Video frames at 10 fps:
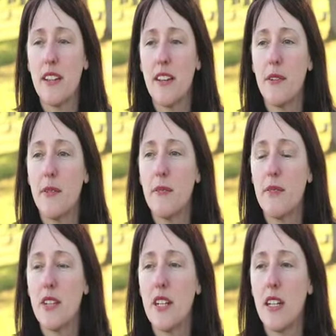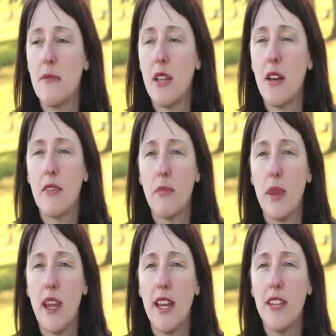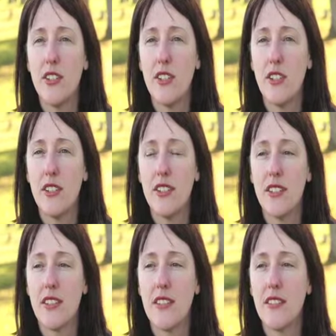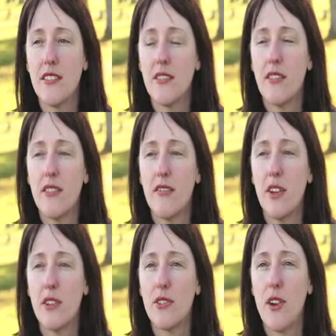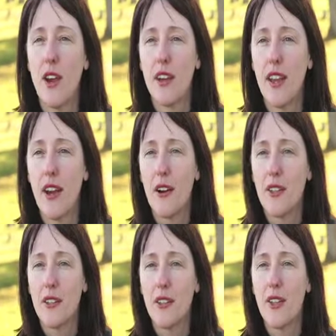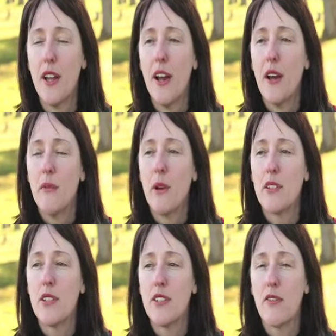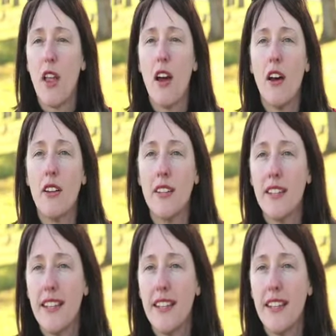Um, she leaps off the page. She's this very strong character, but she's flawed,